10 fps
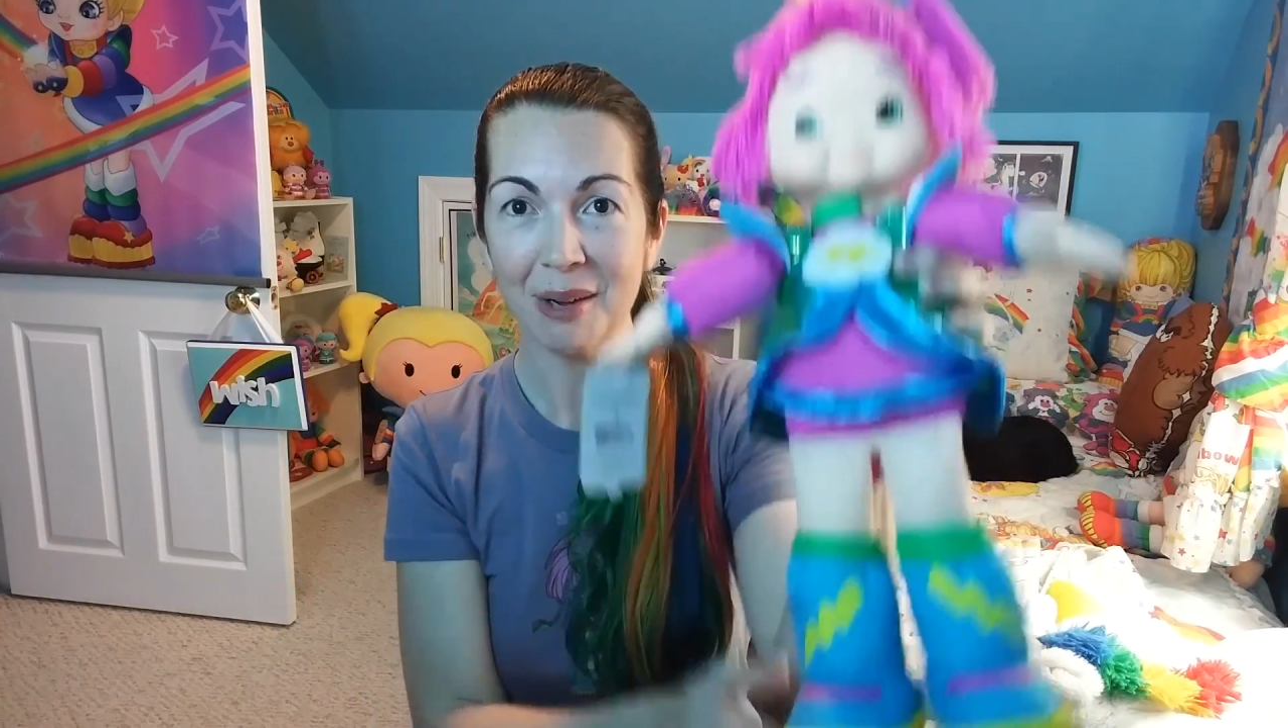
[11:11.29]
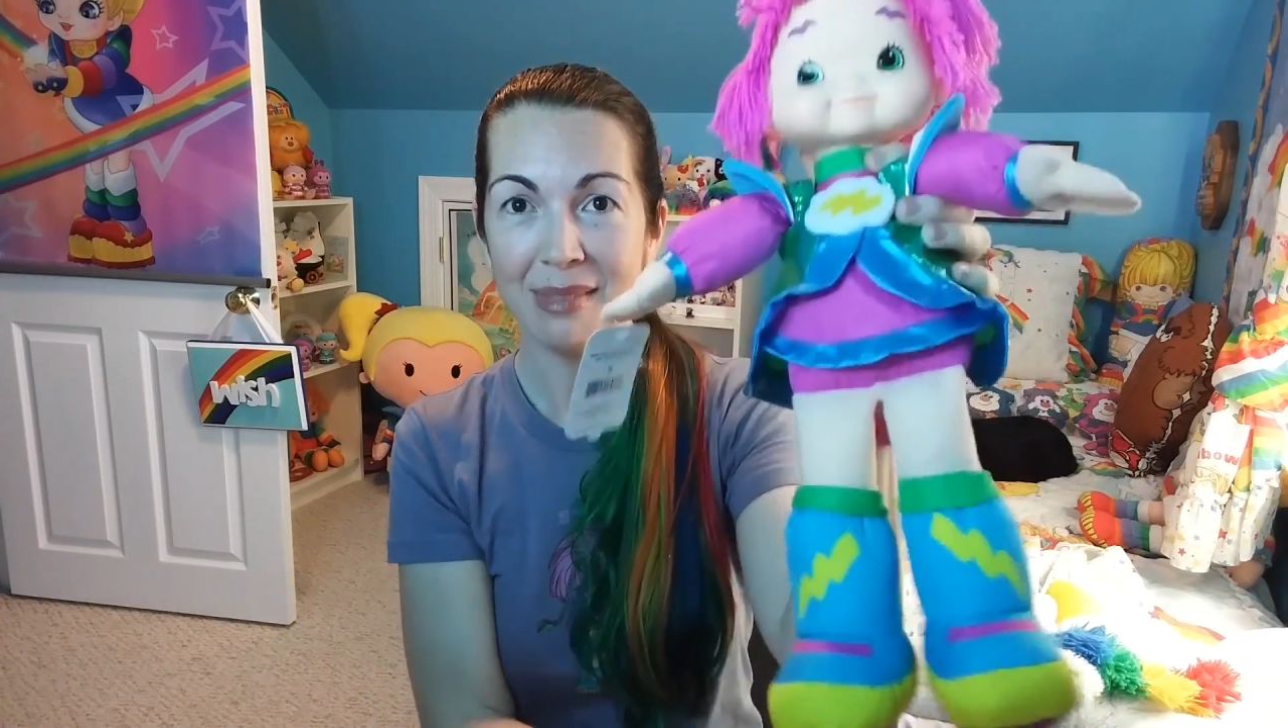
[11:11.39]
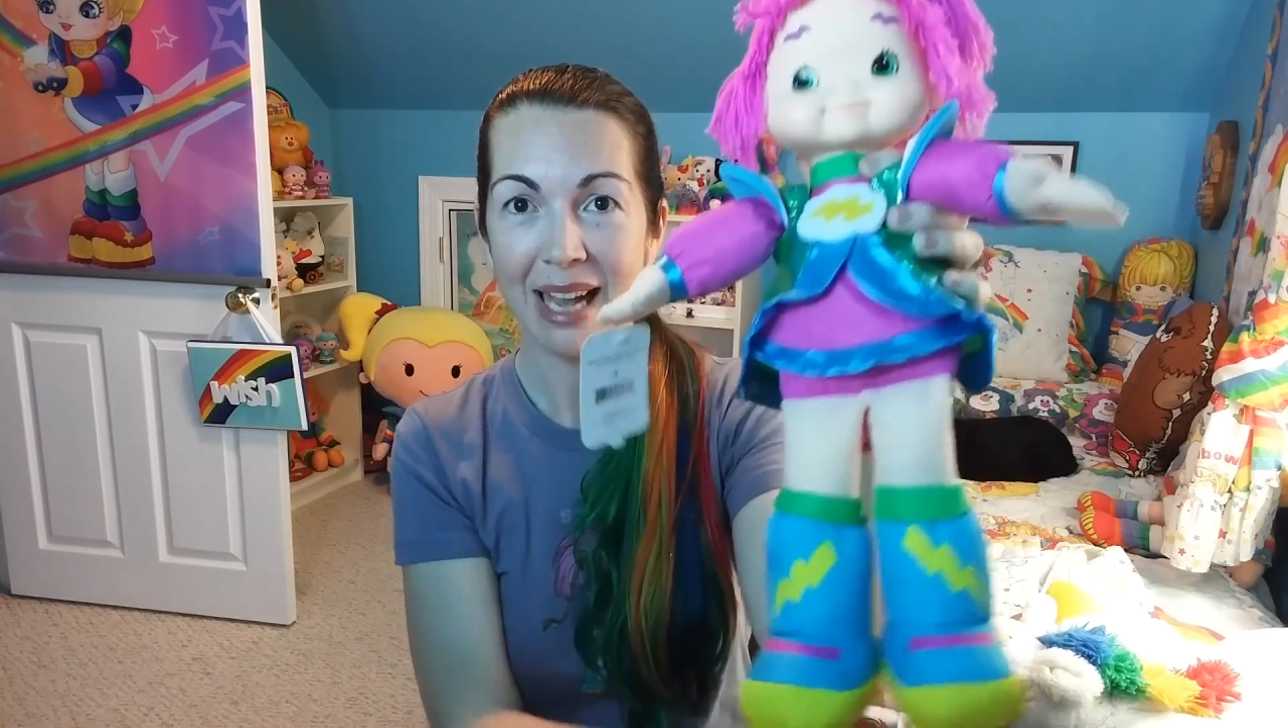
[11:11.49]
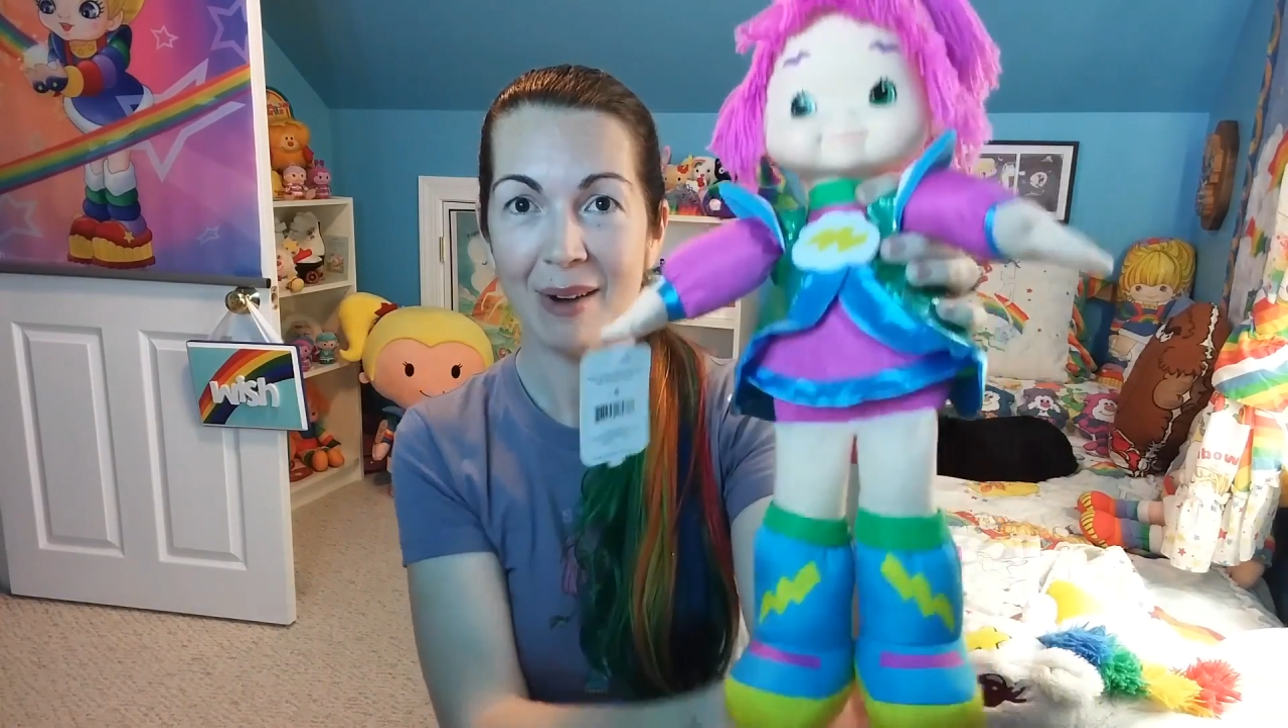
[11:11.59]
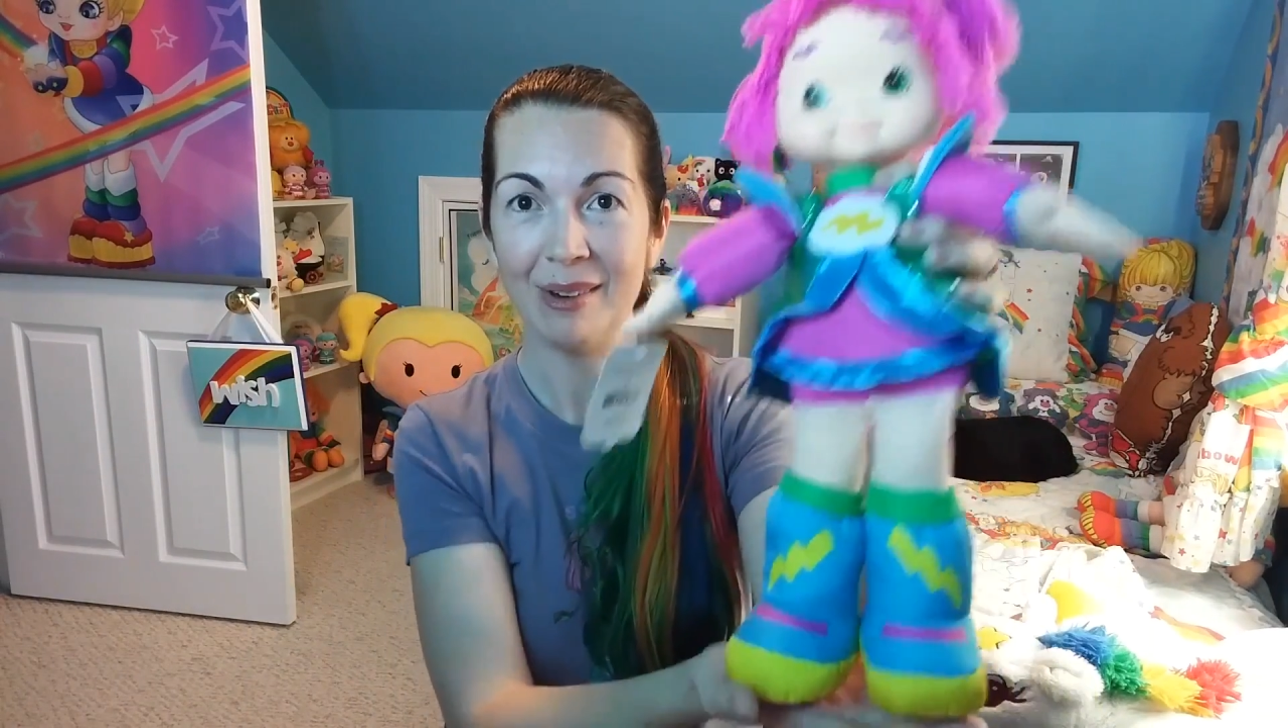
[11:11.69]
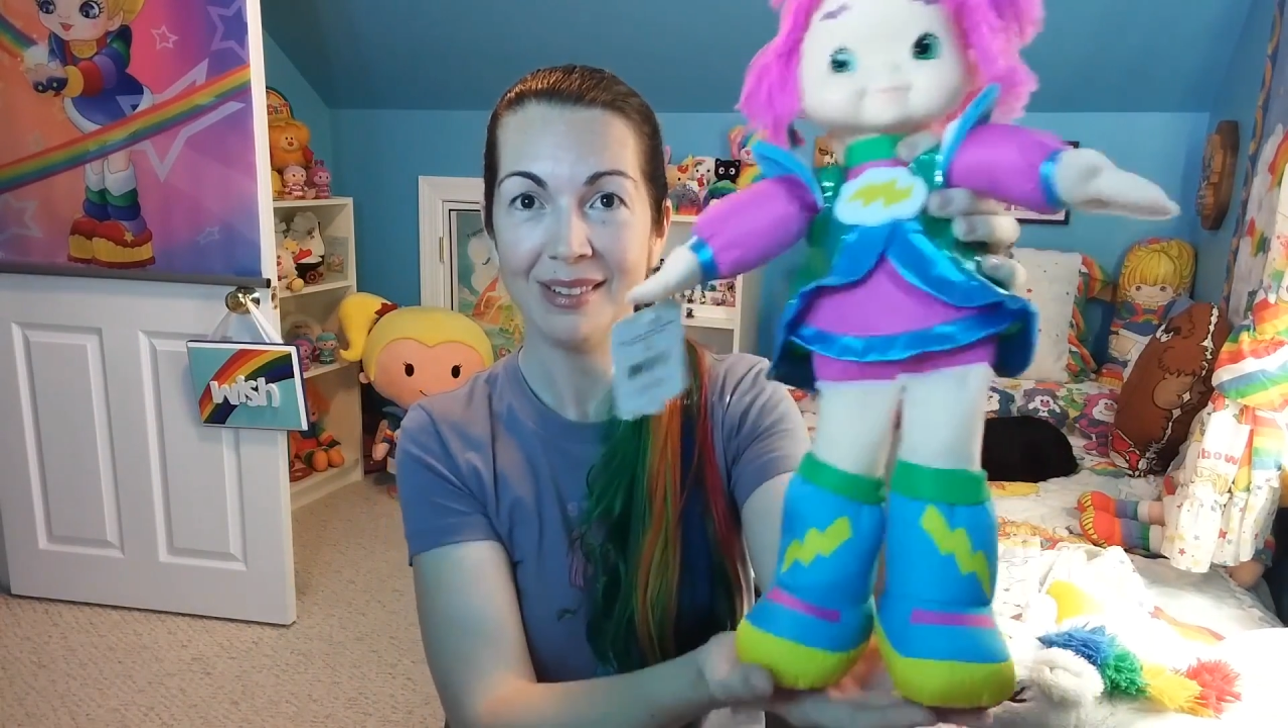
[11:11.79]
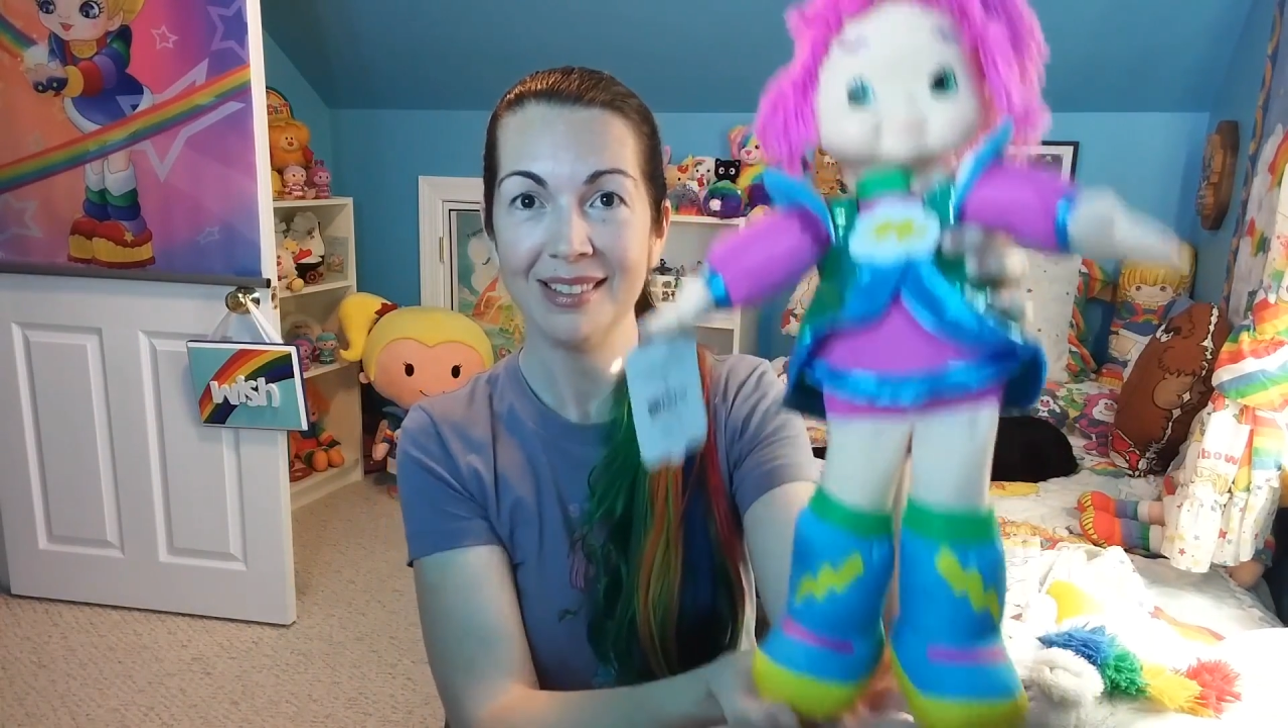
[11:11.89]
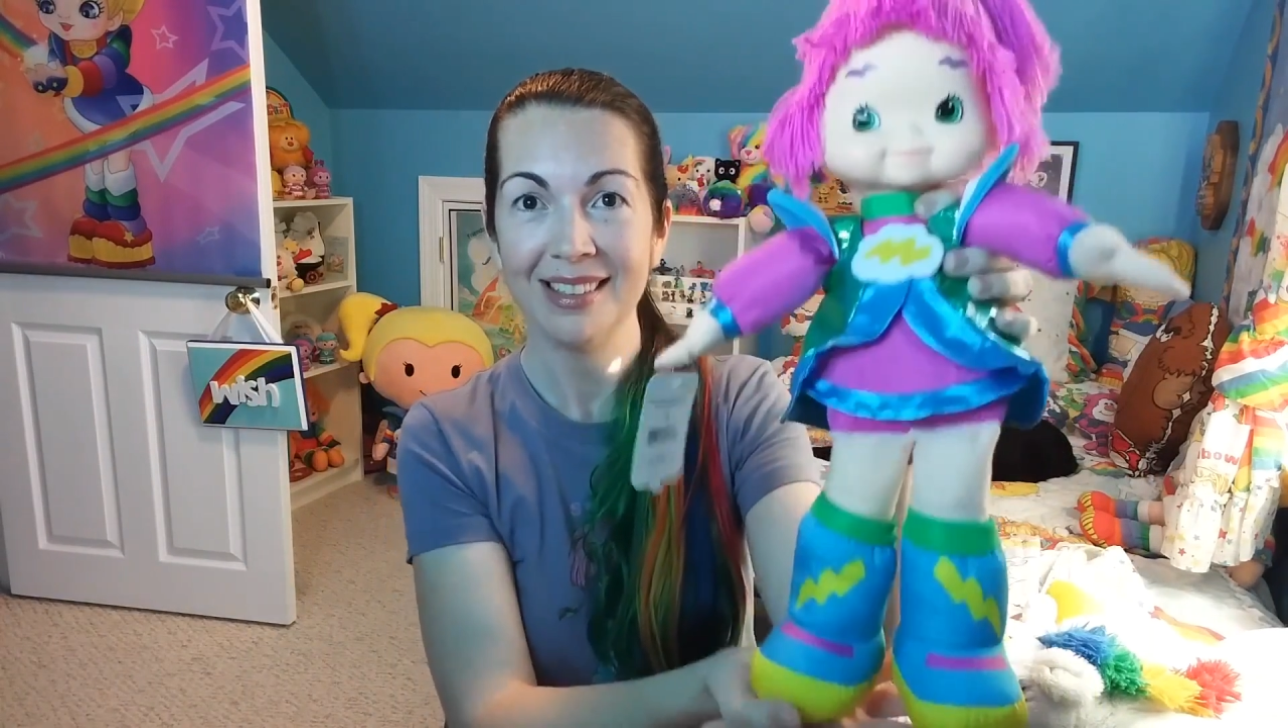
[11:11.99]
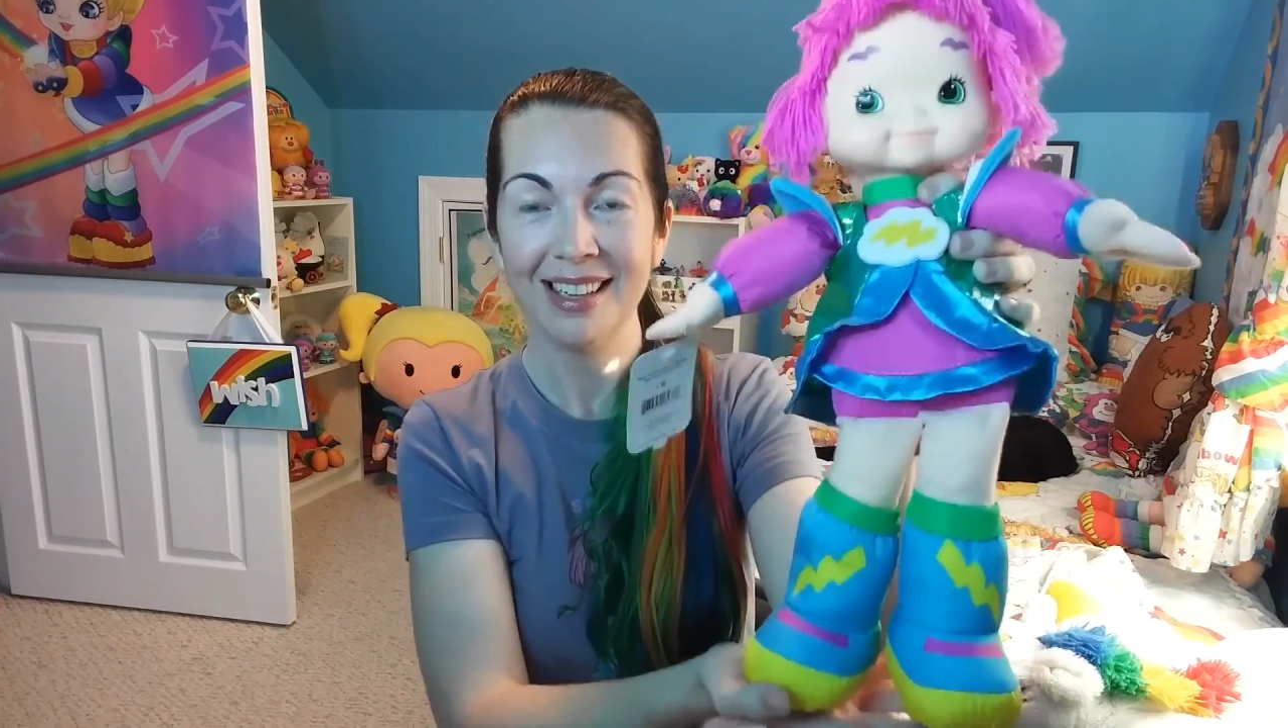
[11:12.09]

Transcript: comes out.